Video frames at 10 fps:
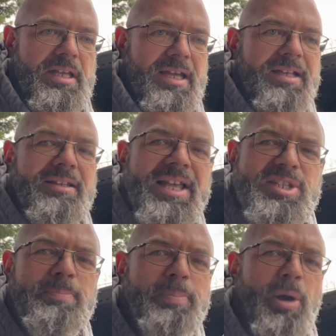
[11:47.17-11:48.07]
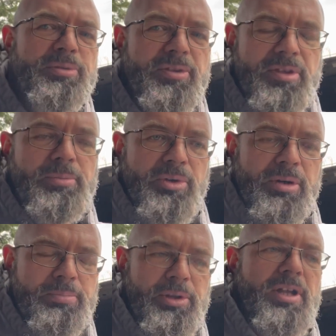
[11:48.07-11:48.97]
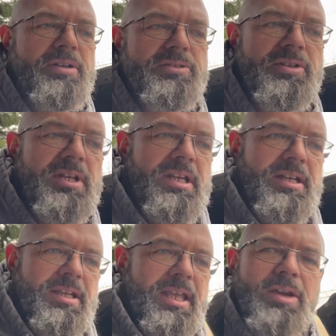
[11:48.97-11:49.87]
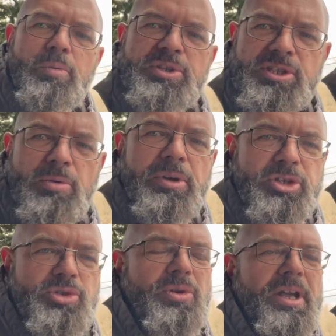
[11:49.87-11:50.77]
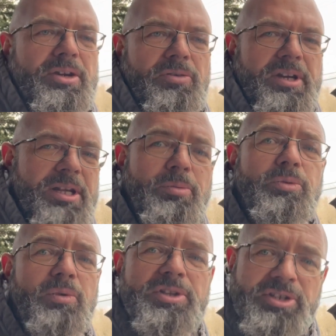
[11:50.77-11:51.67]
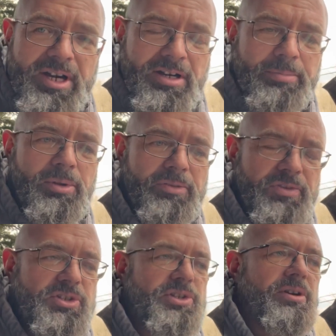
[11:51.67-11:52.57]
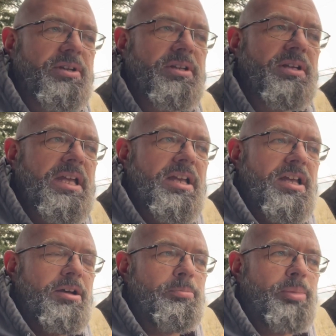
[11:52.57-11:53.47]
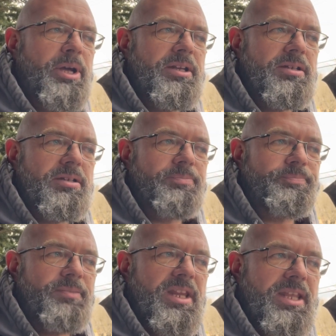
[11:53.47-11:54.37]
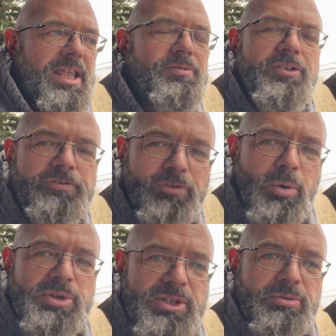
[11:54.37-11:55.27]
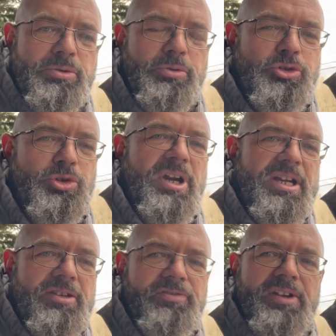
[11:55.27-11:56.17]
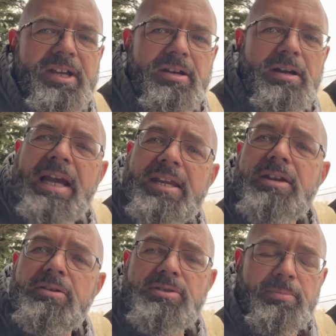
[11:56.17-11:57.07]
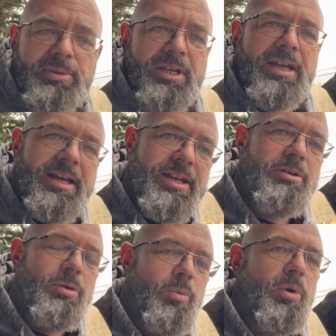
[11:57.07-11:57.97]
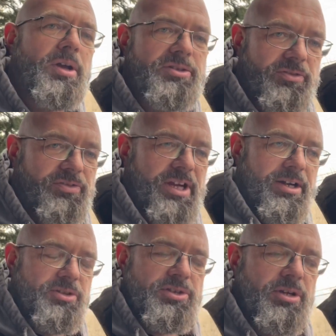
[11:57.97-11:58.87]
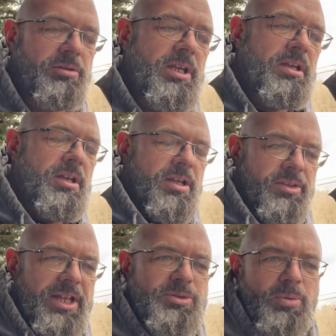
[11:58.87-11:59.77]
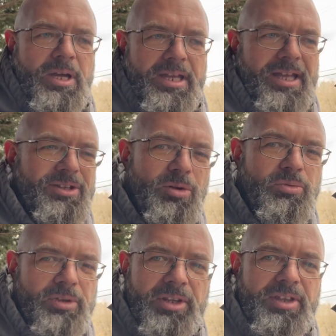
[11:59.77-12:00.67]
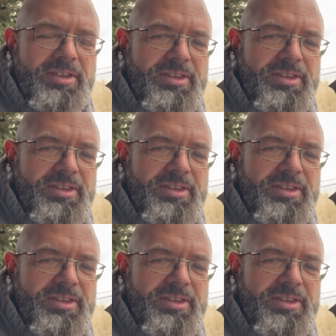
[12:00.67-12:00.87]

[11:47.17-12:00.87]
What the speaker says: unless both of them are unplugged, it would still want to try to run. It would run terrible if it started, but even if 4 cylinders were trying to fire, I'd hear something. I'd hear it want to fire. So that's why I don't really think